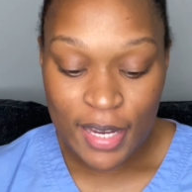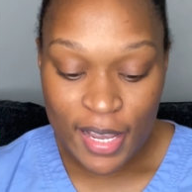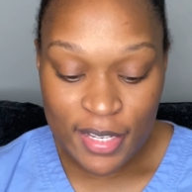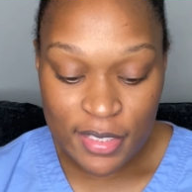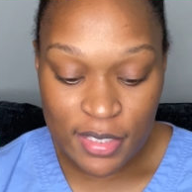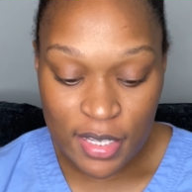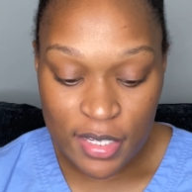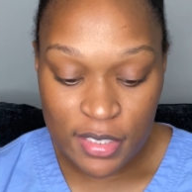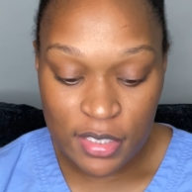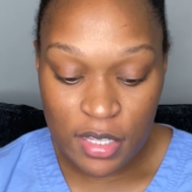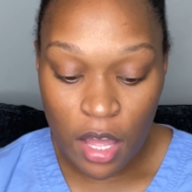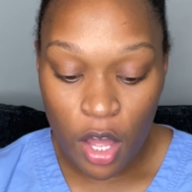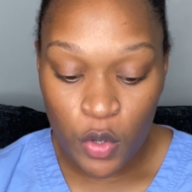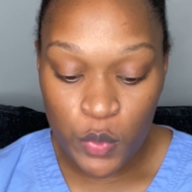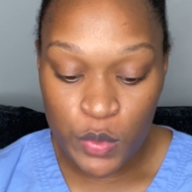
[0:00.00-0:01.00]
Next is the
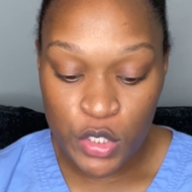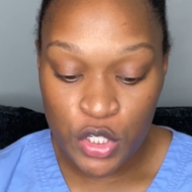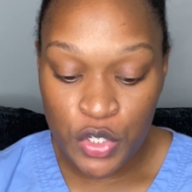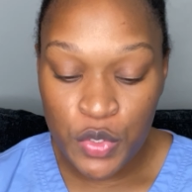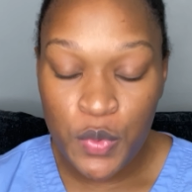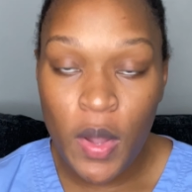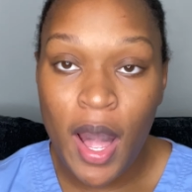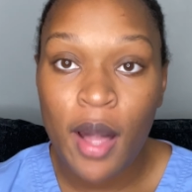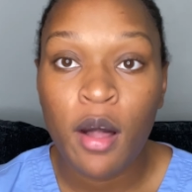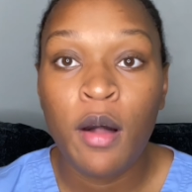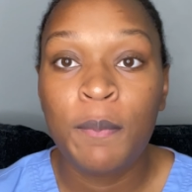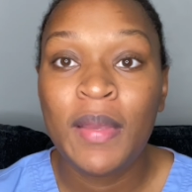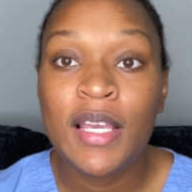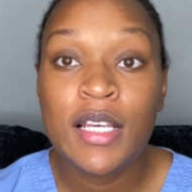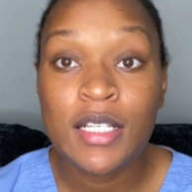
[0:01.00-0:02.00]
O2. Um,
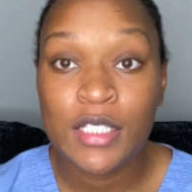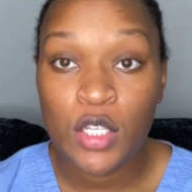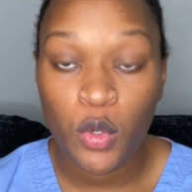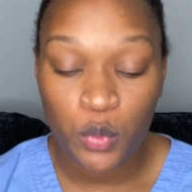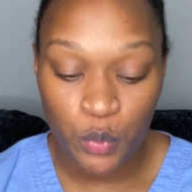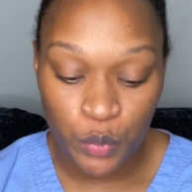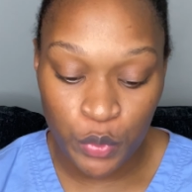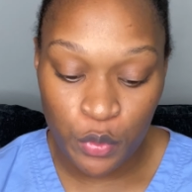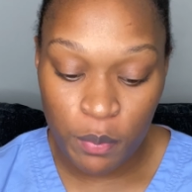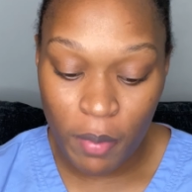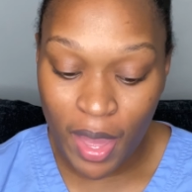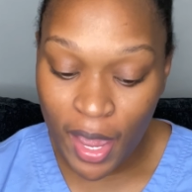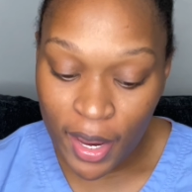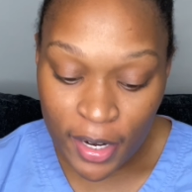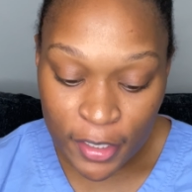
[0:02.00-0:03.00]
he is on room
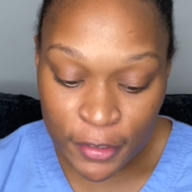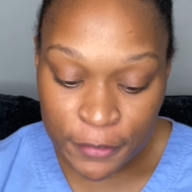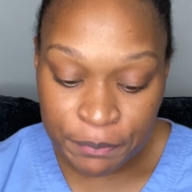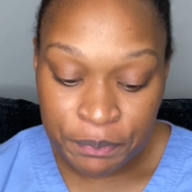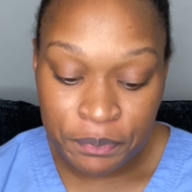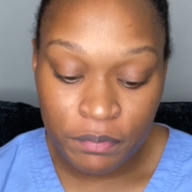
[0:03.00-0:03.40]
air.